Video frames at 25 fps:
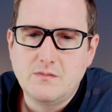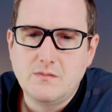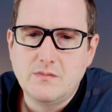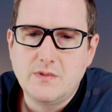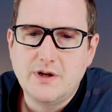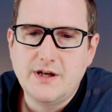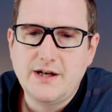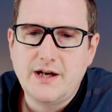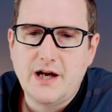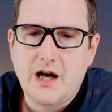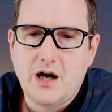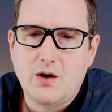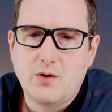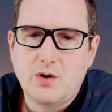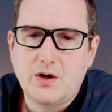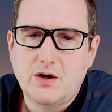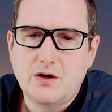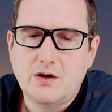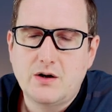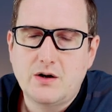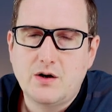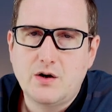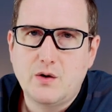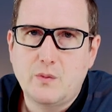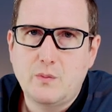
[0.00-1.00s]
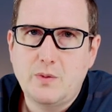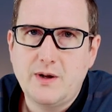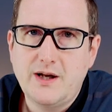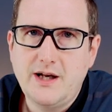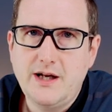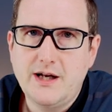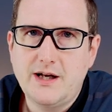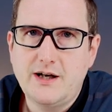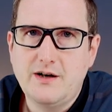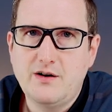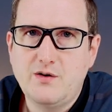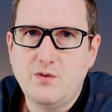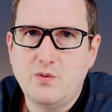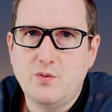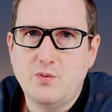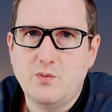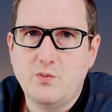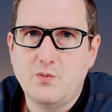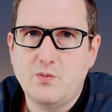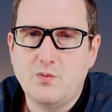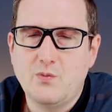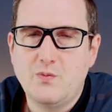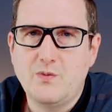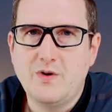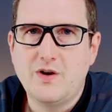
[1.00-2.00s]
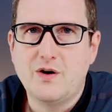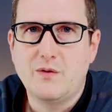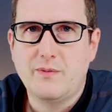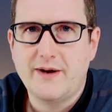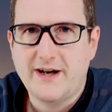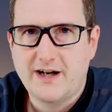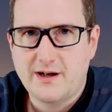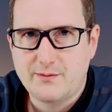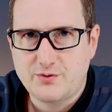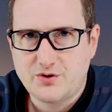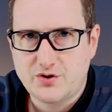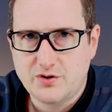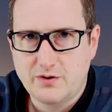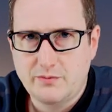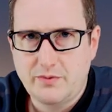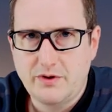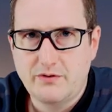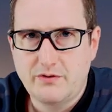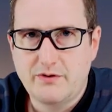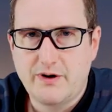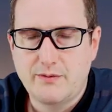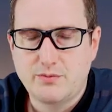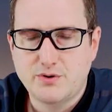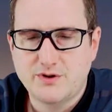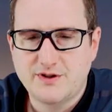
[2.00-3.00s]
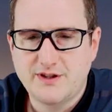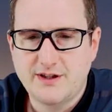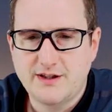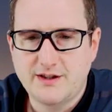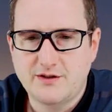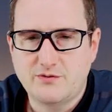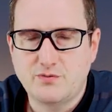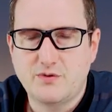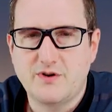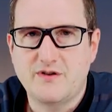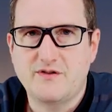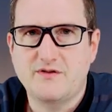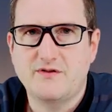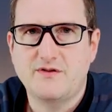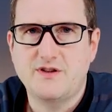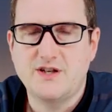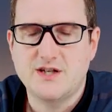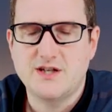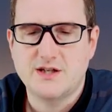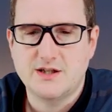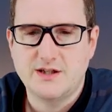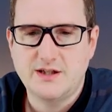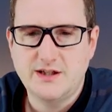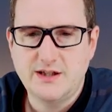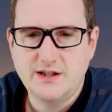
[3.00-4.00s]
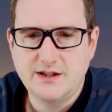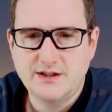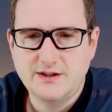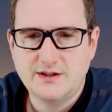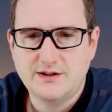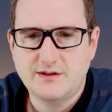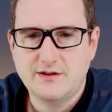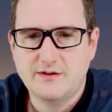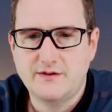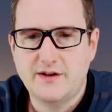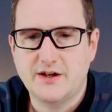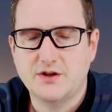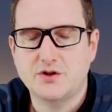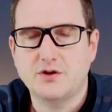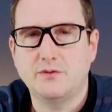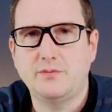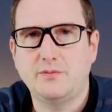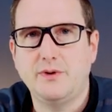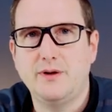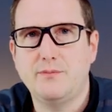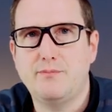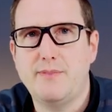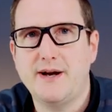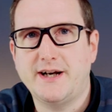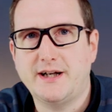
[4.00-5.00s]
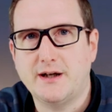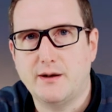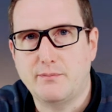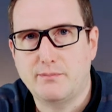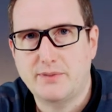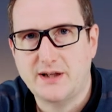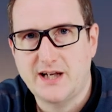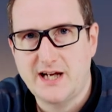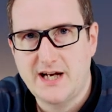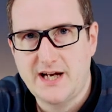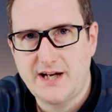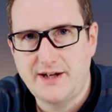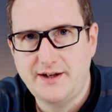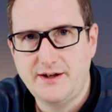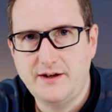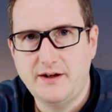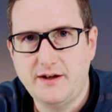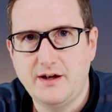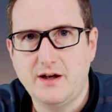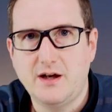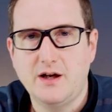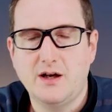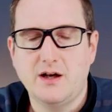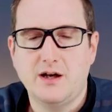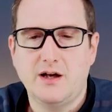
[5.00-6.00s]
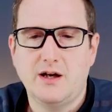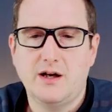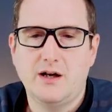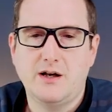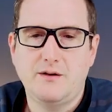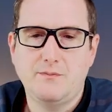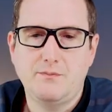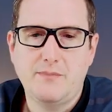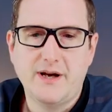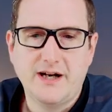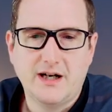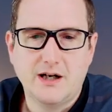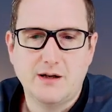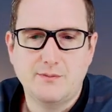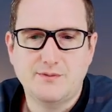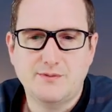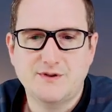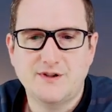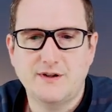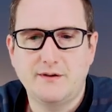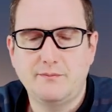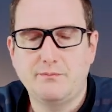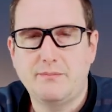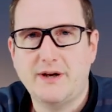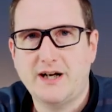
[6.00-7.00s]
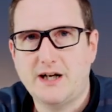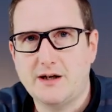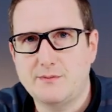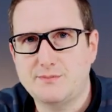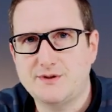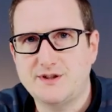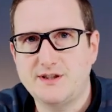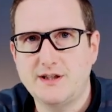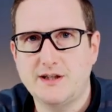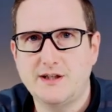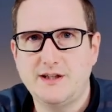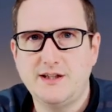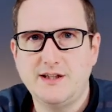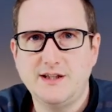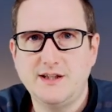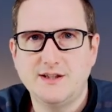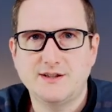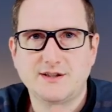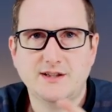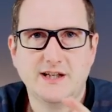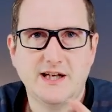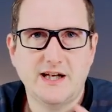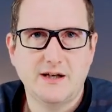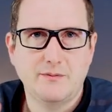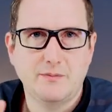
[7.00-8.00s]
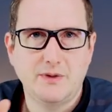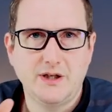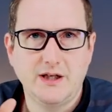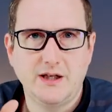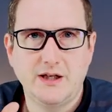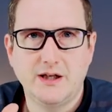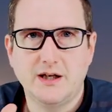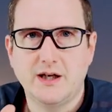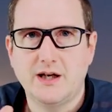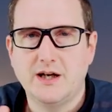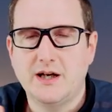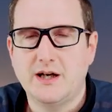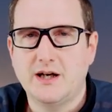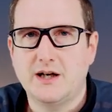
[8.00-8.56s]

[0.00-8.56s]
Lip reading: in our opinion, backups should be represented with CRDs. There should be a backup plan, and backup CRDs can be